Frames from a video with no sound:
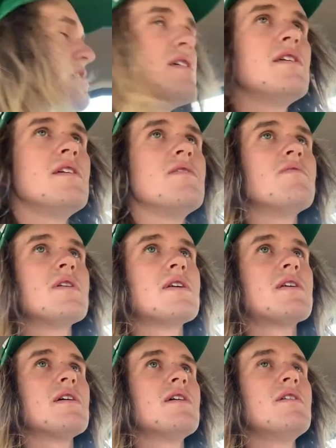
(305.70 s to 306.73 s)
Here we
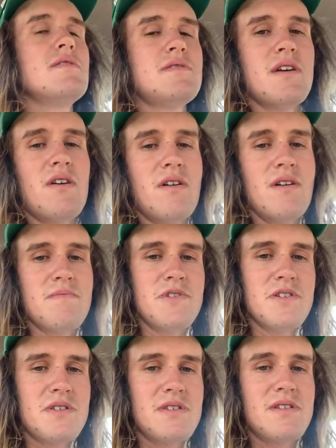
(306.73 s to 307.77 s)
go. Sorry, I'm
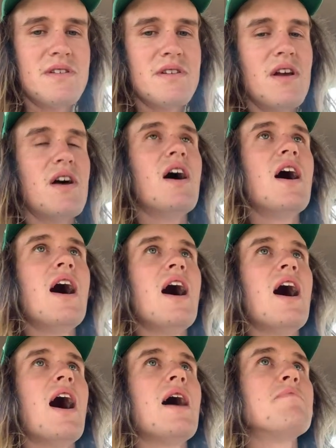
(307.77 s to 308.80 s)
just
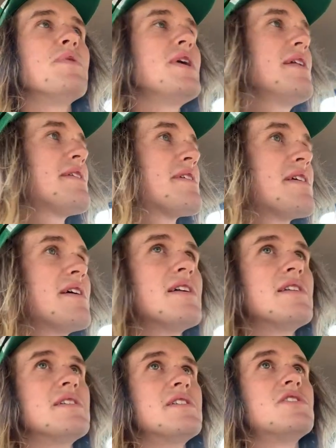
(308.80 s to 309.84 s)
a bit
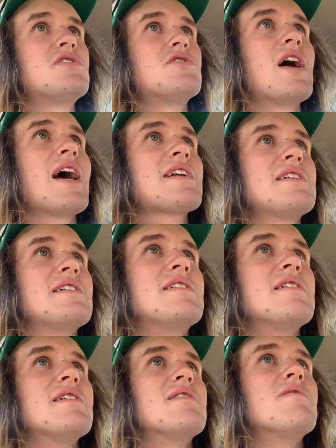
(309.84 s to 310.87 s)

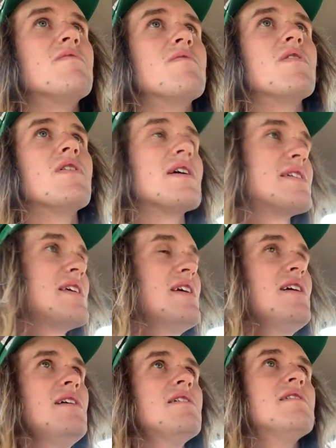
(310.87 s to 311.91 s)
distracted right here.